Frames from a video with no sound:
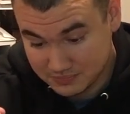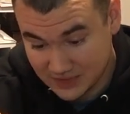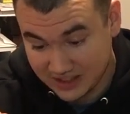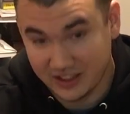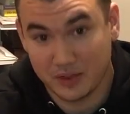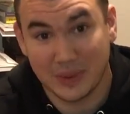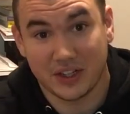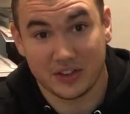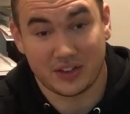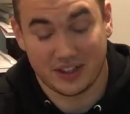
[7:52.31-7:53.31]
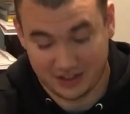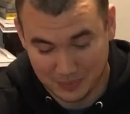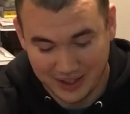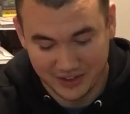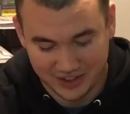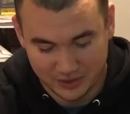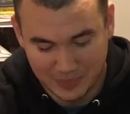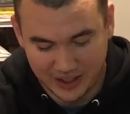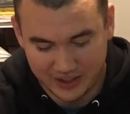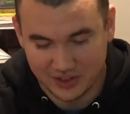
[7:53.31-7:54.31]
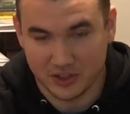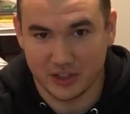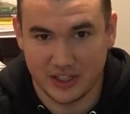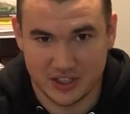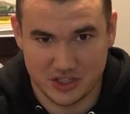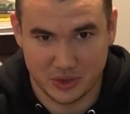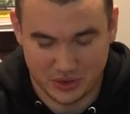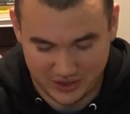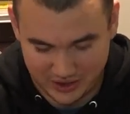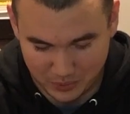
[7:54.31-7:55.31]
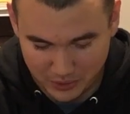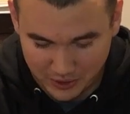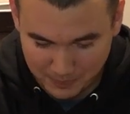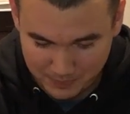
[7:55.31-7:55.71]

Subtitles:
it smells about as good as you think it will.